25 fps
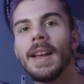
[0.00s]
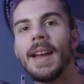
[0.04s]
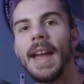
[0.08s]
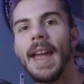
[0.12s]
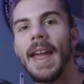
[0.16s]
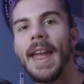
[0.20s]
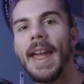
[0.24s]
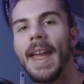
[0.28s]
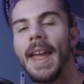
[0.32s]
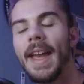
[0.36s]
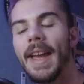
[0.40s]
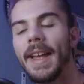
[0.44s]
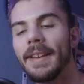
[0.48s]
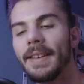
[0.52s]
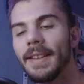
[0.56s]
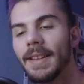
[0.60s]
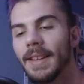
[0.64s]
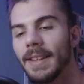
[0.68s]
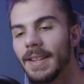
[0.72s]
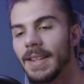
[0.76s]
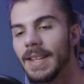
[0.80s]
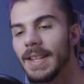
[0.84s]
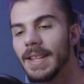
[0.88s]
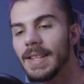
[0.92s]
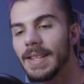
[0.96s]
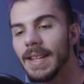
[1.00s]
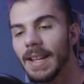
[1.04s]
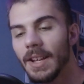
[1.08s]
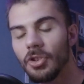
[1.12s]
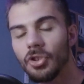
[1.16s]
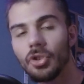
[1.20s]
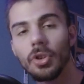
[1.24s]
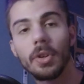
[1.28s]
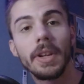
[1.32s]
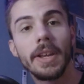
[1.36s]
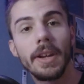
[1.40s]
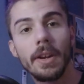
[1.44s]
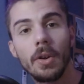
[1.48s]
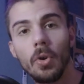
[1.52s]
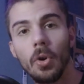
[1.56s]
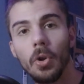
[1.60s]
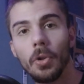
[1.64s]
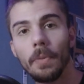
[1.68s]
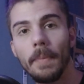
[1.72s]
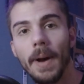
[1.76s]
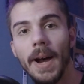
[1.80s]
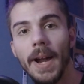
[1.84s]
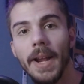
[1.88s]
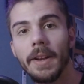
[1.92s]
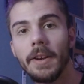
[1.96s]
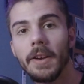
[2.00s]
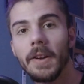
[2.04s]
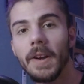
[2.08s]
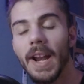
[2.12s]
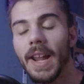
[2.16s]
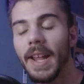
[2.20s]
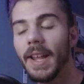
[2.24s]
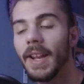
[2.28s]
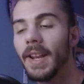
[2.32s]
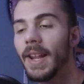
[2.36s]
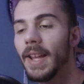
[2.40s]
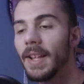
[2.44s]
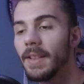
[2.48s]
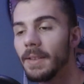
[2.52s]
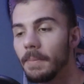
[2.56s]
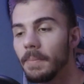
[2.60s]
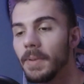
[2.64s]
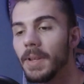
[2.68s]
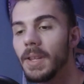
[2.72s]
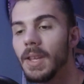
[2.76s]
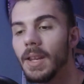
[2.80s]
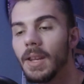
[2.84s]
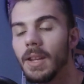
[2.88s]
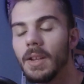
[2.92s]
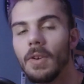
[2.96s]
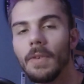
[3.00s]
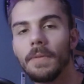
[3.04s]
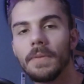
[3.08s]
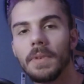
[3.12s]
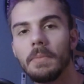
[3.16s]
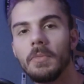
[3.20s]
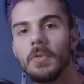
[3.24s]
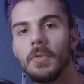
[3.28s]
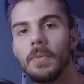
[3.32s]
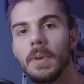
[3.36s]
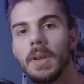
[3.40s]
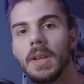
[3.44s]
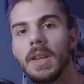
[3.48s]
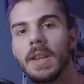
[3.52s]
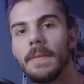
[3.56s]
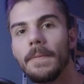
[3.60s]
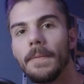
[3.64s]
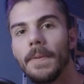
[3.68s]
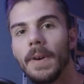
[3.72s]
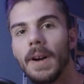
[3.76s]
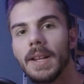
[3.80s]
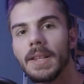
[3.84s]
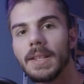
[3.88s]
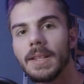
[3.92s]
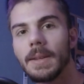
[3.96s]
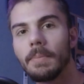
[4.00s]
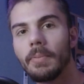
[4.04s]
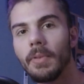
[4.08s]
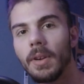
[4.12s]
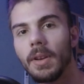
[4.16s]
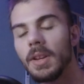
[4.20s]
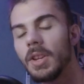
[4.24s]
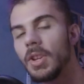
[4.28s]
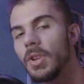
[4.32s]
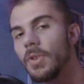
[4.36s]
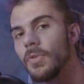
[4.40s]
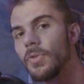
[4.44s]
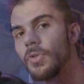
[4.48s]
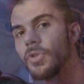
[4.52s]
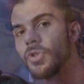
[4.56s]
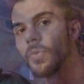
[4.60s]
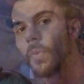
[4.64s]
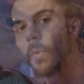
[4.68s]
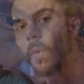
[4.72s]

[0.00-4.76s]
And he's actually a gold miner, and at the beginning of the movie he finds a pretty huge